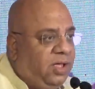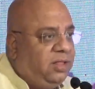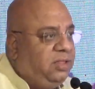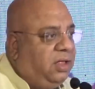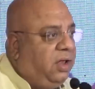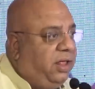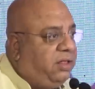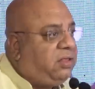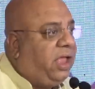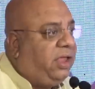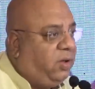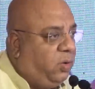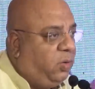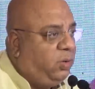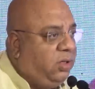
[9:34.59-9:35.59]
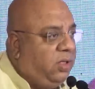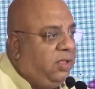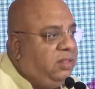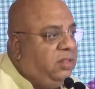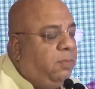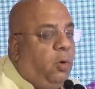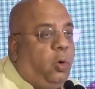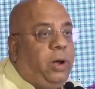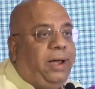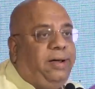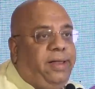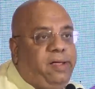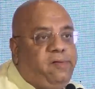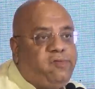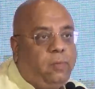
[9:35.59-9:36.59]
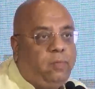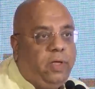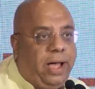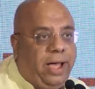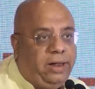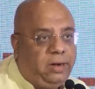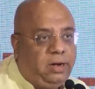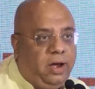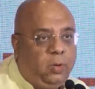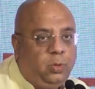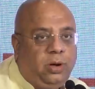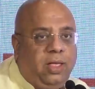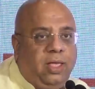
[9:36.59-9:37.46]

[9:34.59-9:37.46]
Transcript: The less I know, the more I dig from the higher ground.